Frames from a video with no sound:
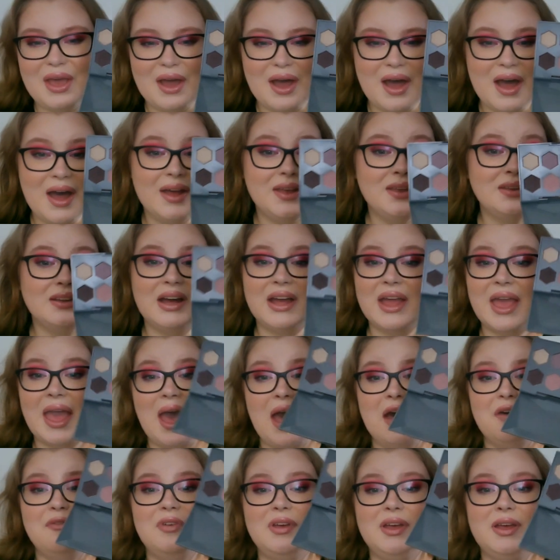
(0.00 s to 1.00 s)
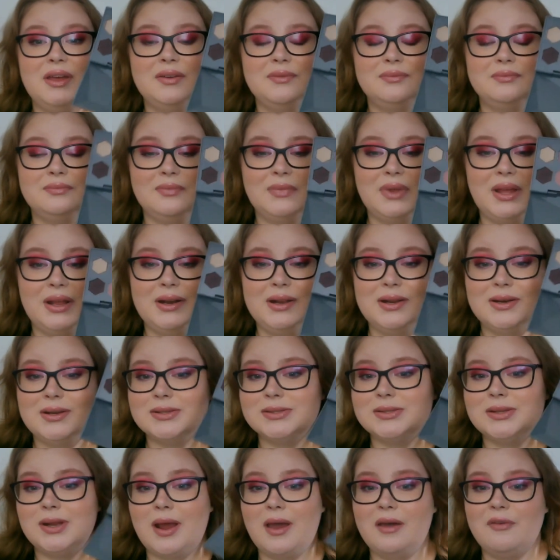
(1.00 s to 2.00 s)
I have it and it
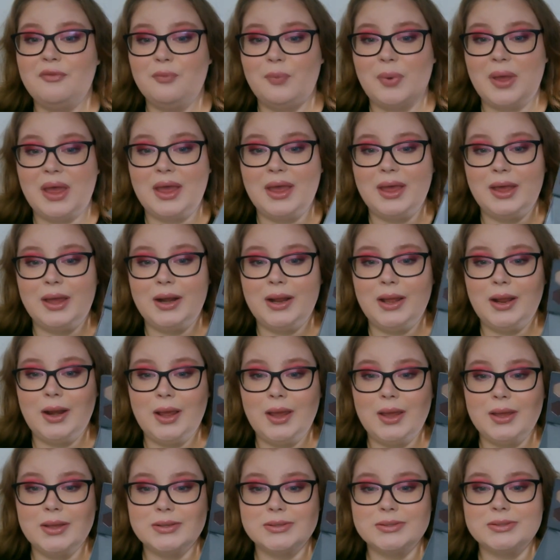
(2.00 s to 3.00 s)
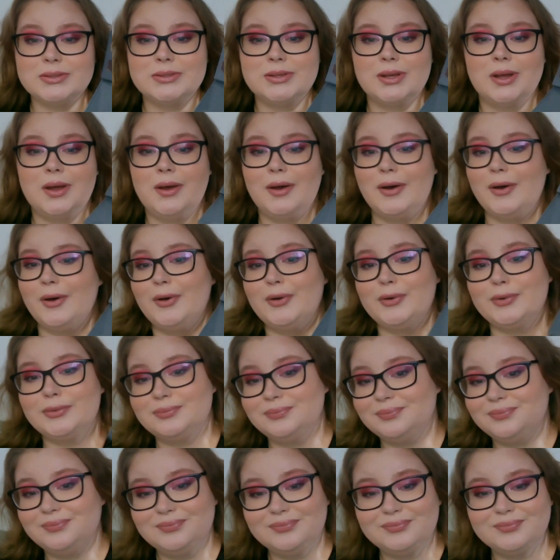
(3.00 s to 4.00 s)
doesn't have pan in it, so
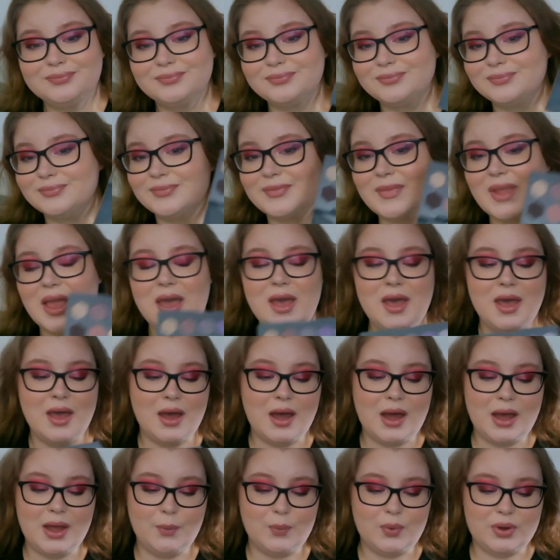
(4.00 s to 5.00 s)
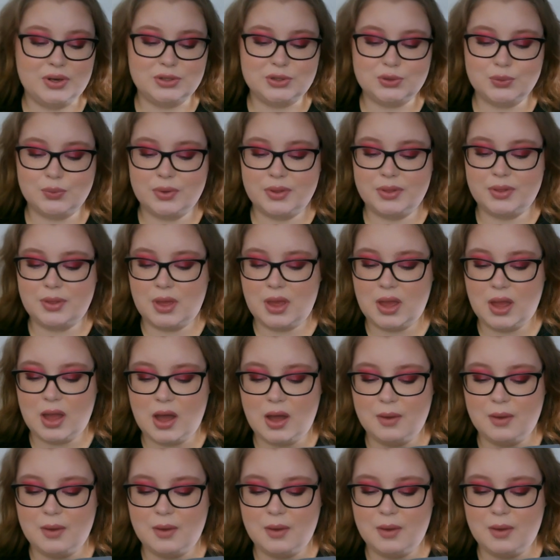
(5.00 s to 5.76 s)
I went with it.